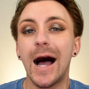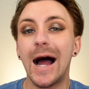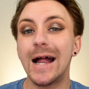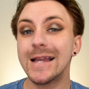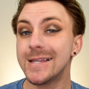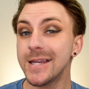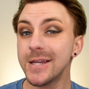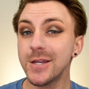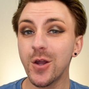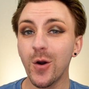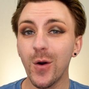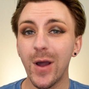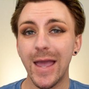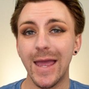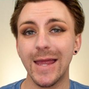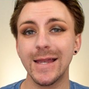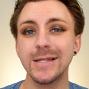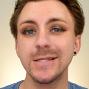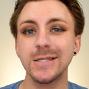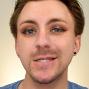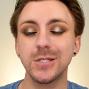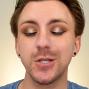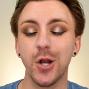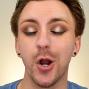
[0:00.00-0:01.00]
I did go ahead
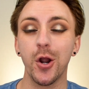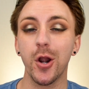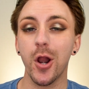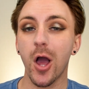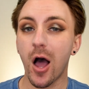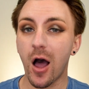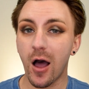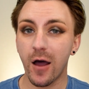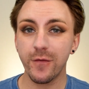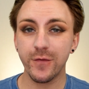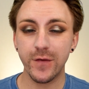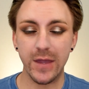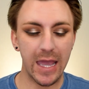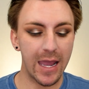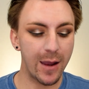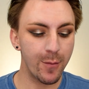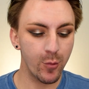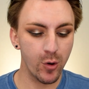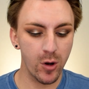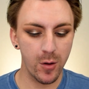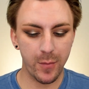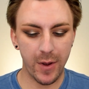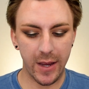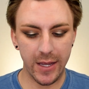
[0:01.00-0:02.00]
and start off
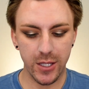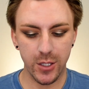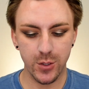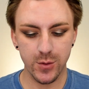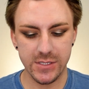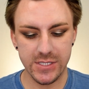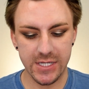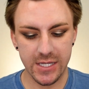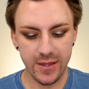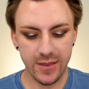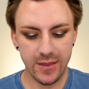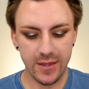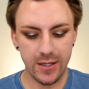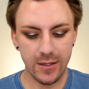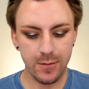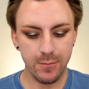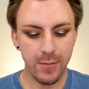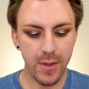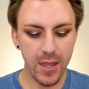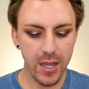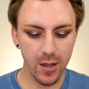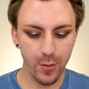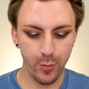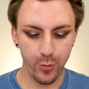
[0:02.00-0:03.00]
camera by using the
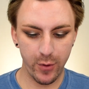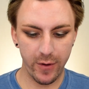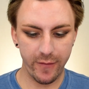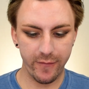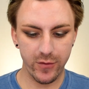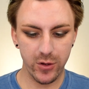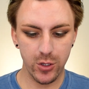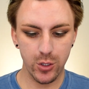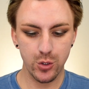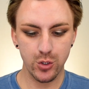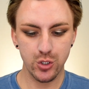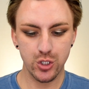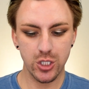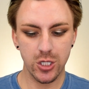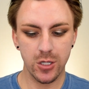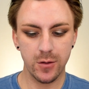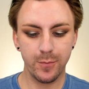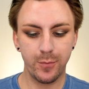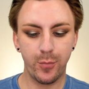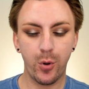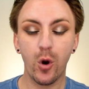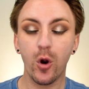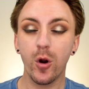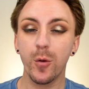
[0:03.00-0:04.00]
Makeup
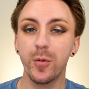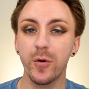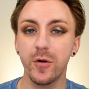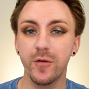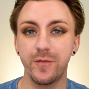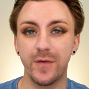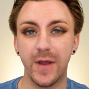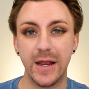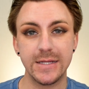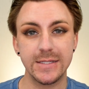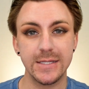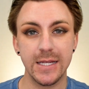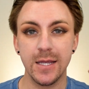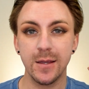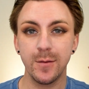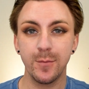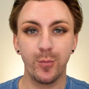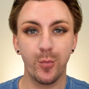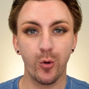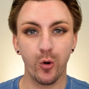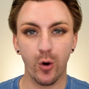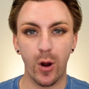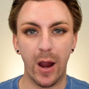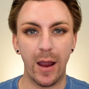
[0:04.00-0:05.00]
Revolution Pore Perfecting
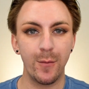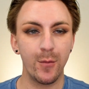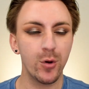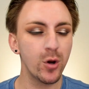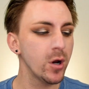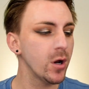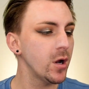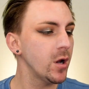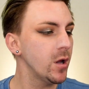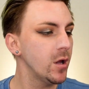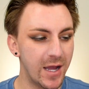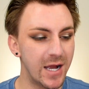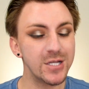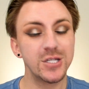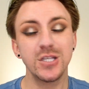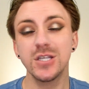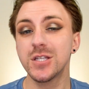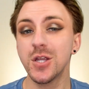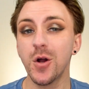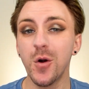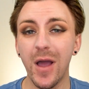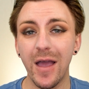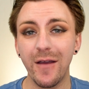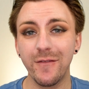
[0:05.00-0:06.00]
Primer. I just
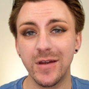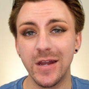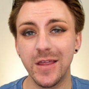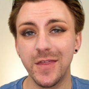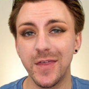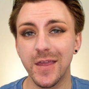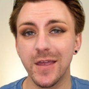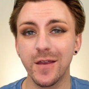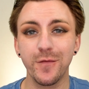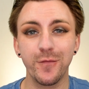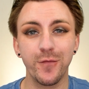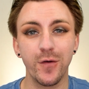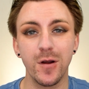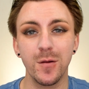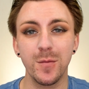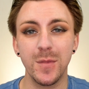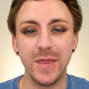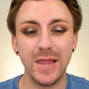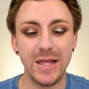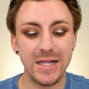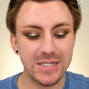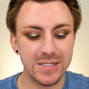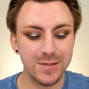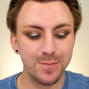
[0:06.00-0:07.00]
don't have anything in front of me
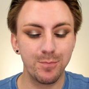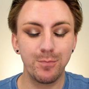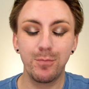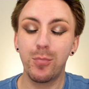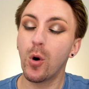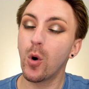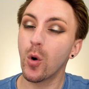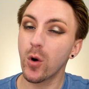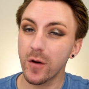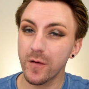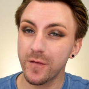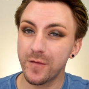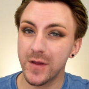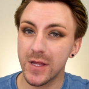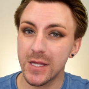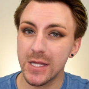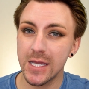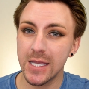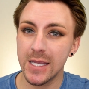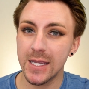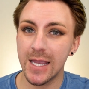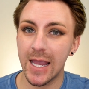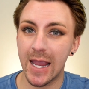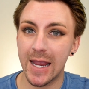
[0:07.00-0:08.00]
that's pore
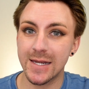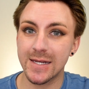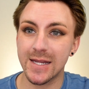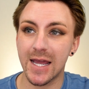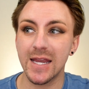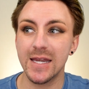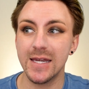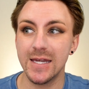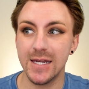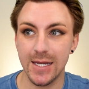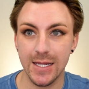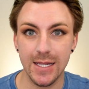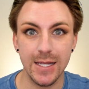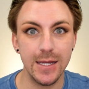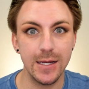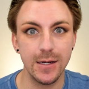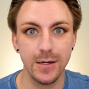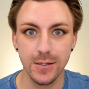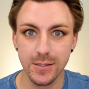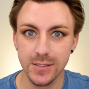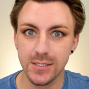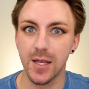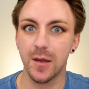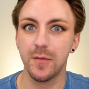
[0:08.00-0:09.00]
filling, and I
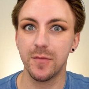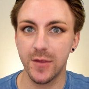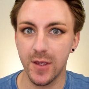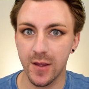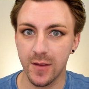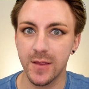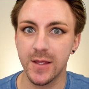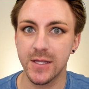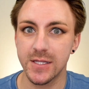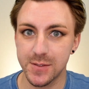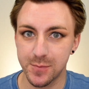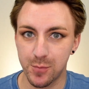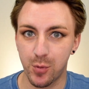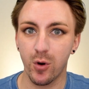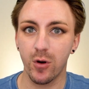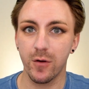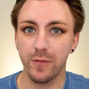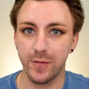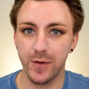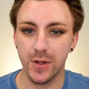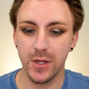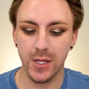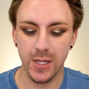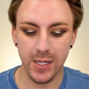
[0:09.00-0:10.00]
need something that's pore
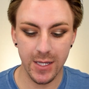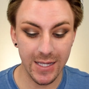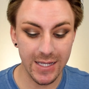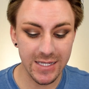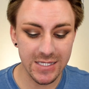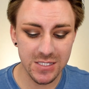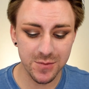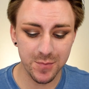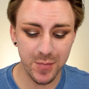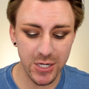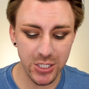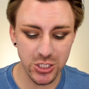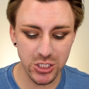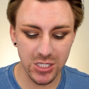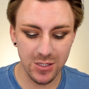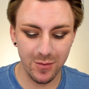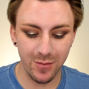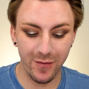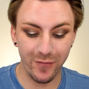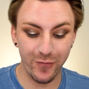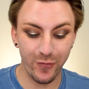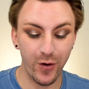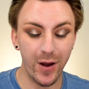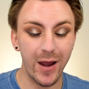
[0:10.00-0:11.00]
filling, especially
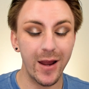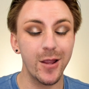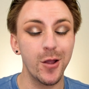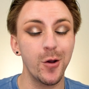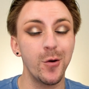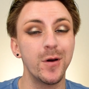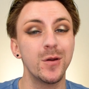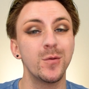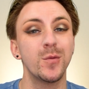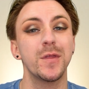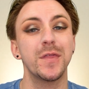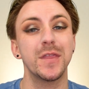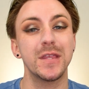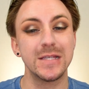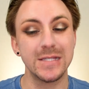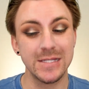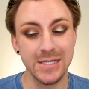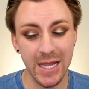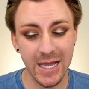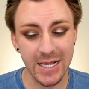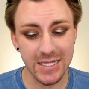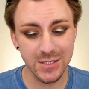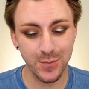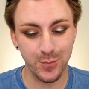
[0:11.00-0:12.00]
before I go in with this
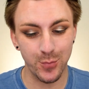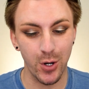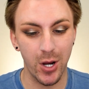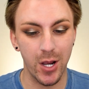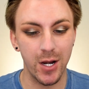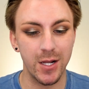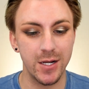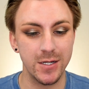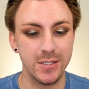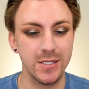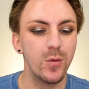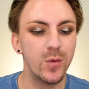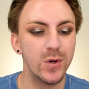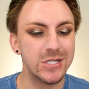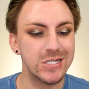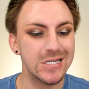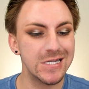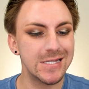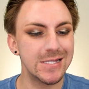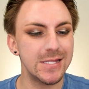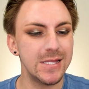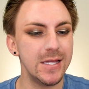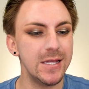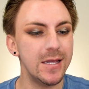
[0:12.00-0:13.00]
next product, which
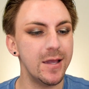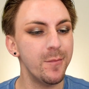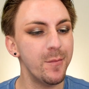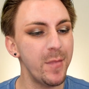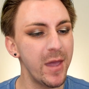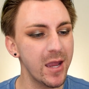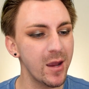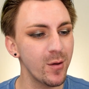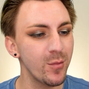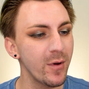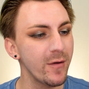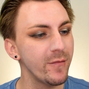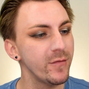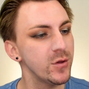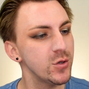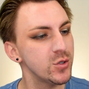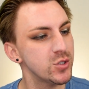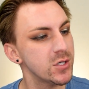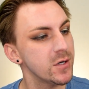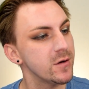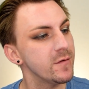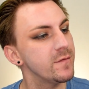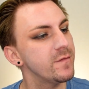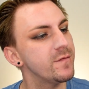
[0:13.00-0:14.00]
is the Makeup
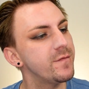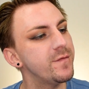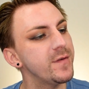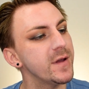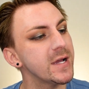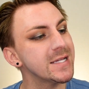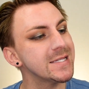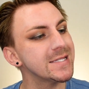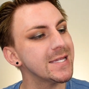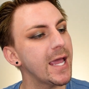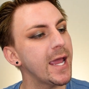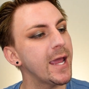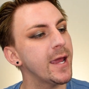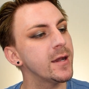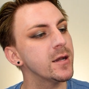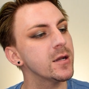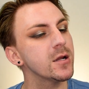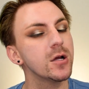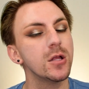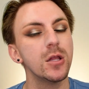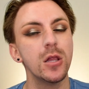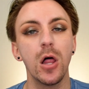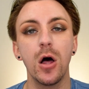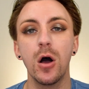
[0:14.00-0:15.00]
Revolution Fix
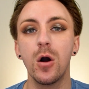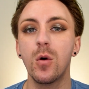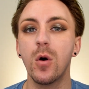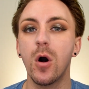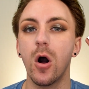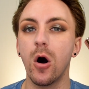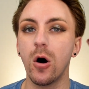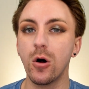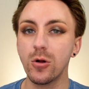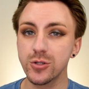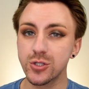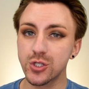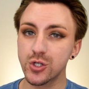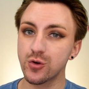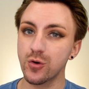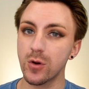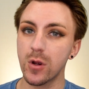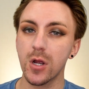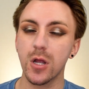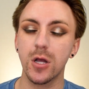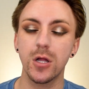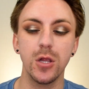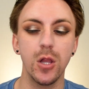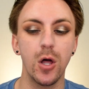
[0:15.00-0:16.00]
and Glow
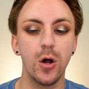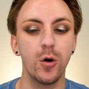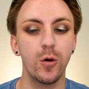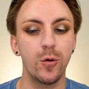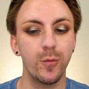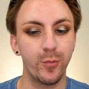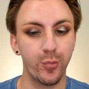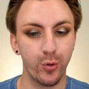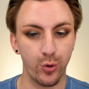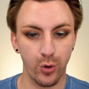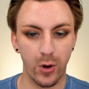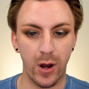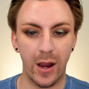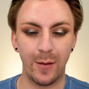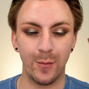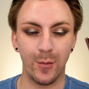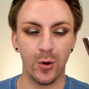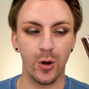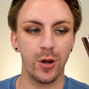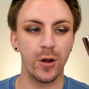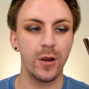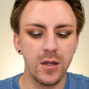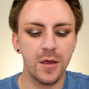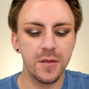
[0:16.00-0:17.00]
Ultra Glow
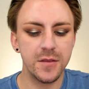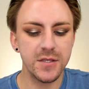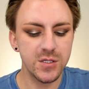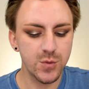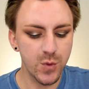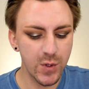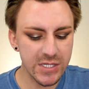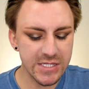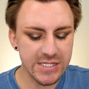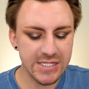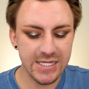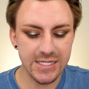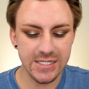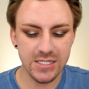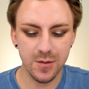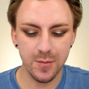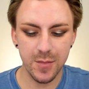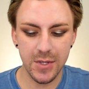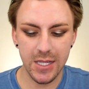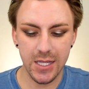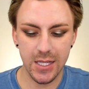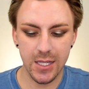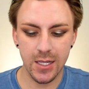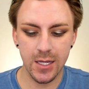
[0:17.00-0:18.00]
Primer. Now, this was sent to
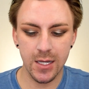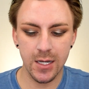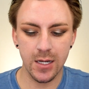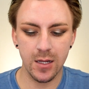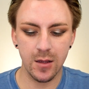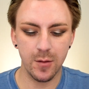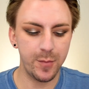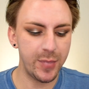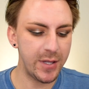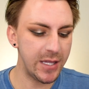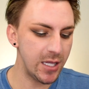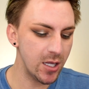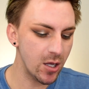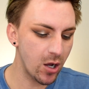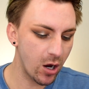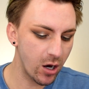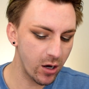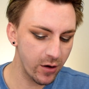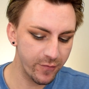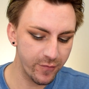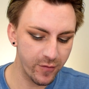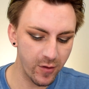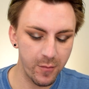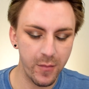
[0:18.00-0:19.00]
me in
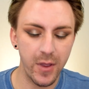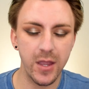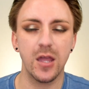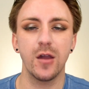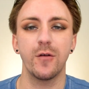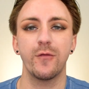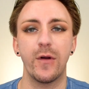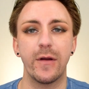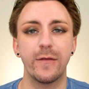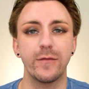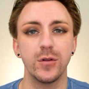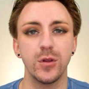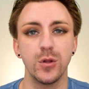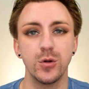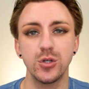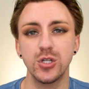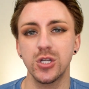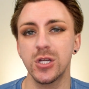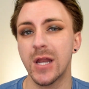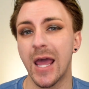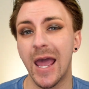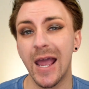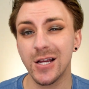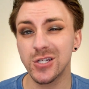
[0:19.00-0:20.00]
PR from Makeup
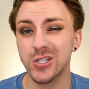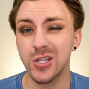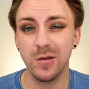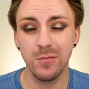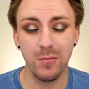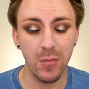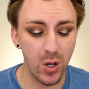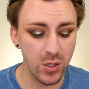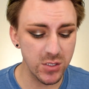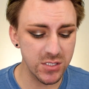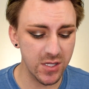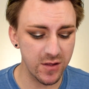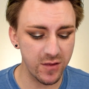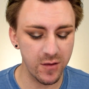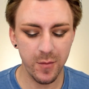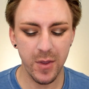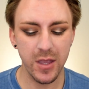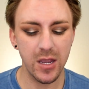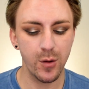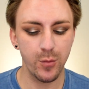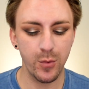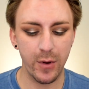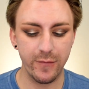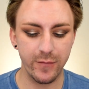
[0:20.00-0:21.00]
Revolution. Actually, most of the
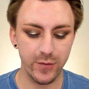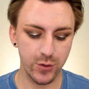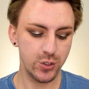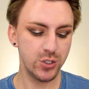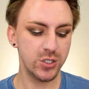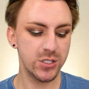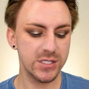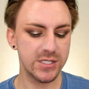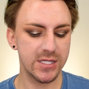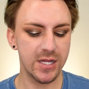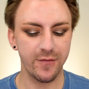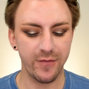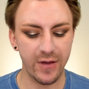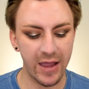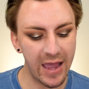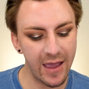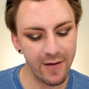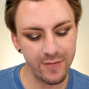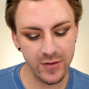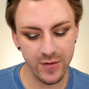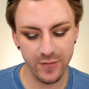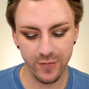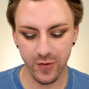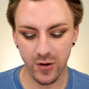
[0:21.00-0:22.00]
Makeup Revolution stuff I
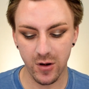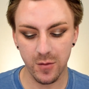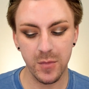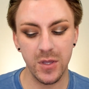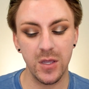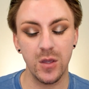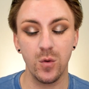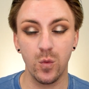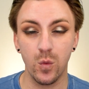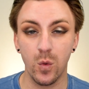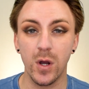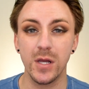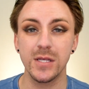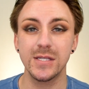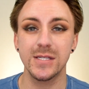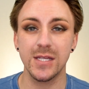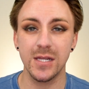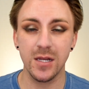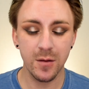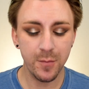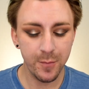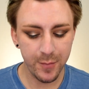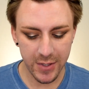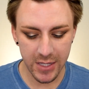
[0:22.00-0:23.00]
have in front of me was
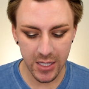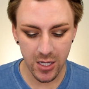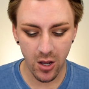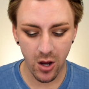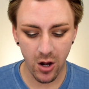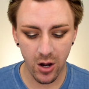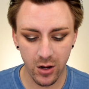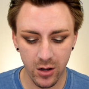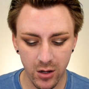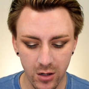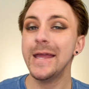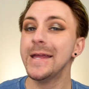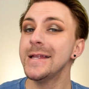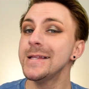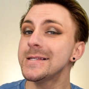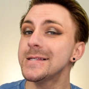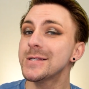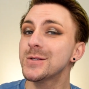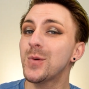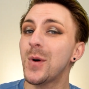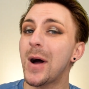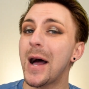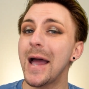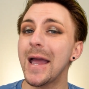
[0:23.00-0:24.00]
sent in PR,
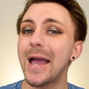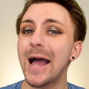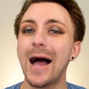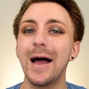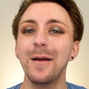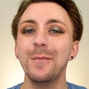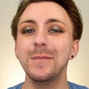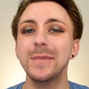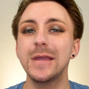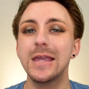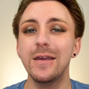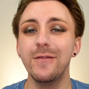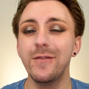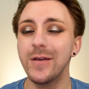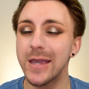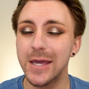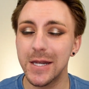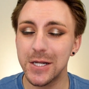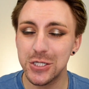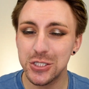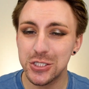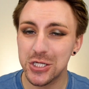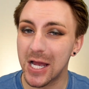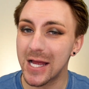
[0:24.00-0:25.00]
hence why I'm giving
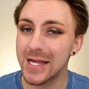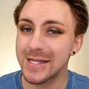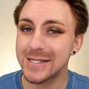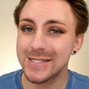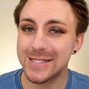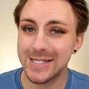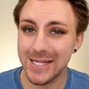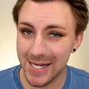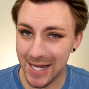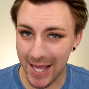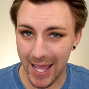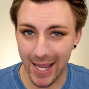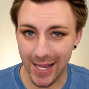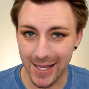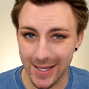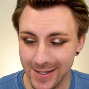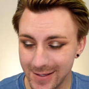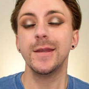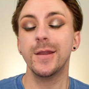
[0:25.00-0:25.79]
it a shot today.